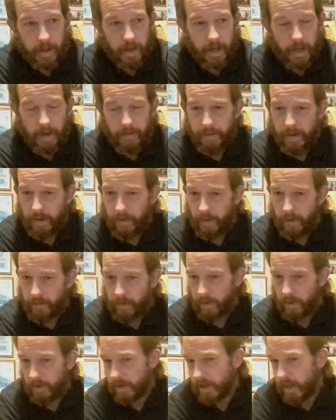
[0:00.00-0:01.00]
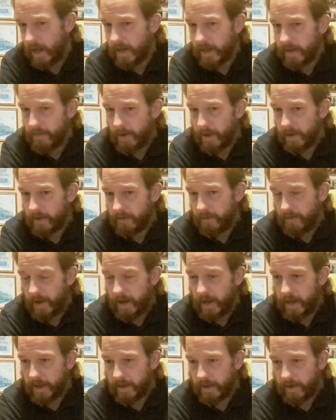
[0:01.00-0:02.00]
even though I've got slightly mixed
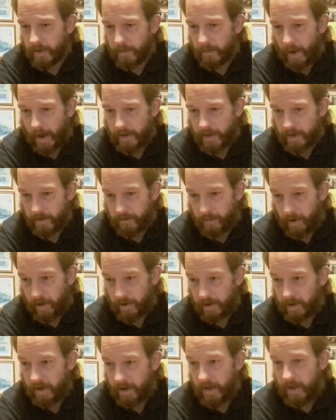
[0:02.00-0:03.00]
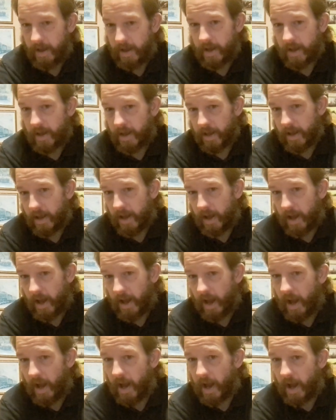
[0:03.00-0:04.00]
feelings about this book,
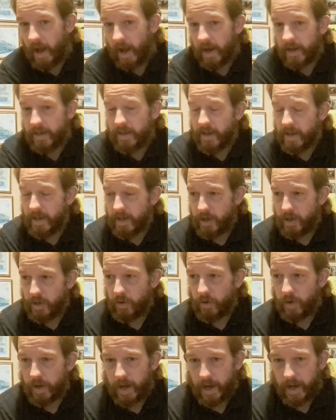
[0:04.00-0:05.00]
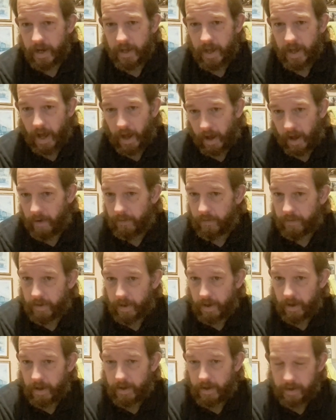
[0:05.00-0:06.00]
I did enjoy it enough
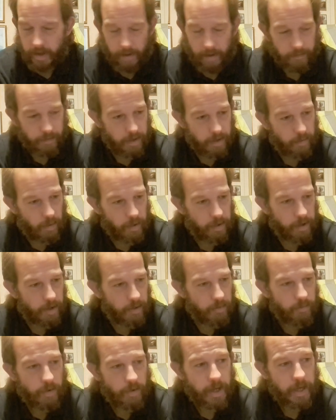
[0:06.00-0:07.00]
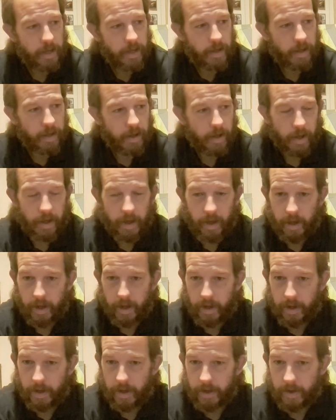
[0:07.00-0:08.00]
to definitely want to read
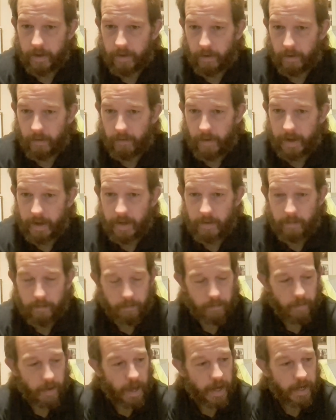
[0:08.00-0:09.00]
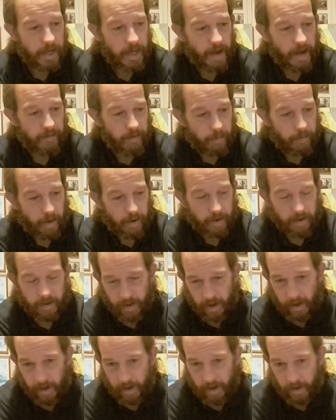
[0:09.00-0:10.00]
sort of any other books
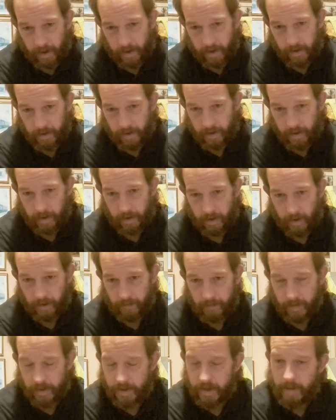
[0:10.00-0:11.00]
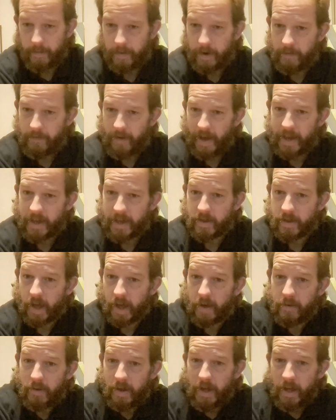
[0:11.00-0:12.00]
that are of a similar vein.
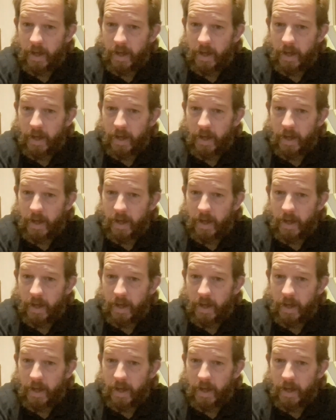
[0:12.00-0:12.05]
So